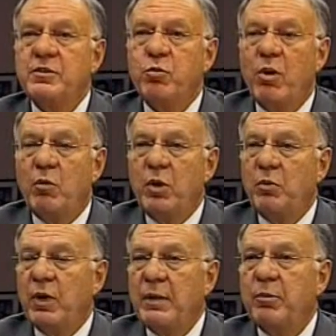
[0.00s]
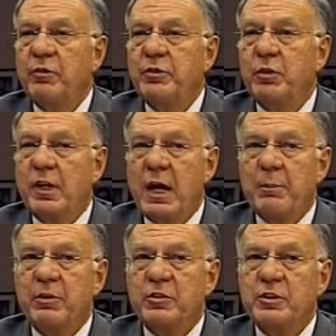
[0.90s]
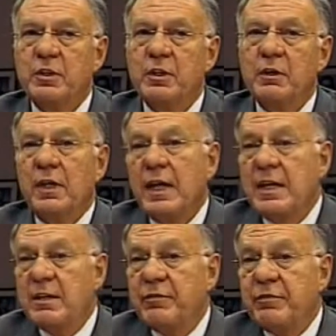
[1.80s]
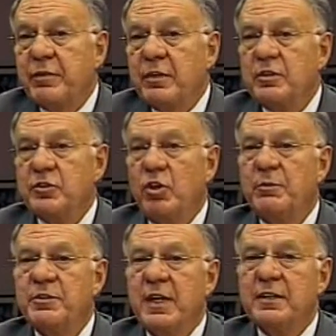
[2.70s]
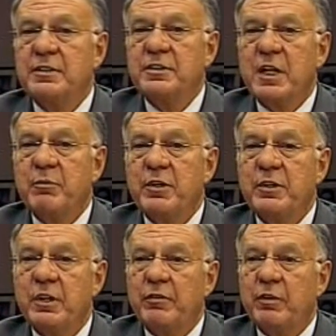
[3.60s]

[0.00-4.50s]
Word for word: and that's what we were able to accomplish. If circumstances had been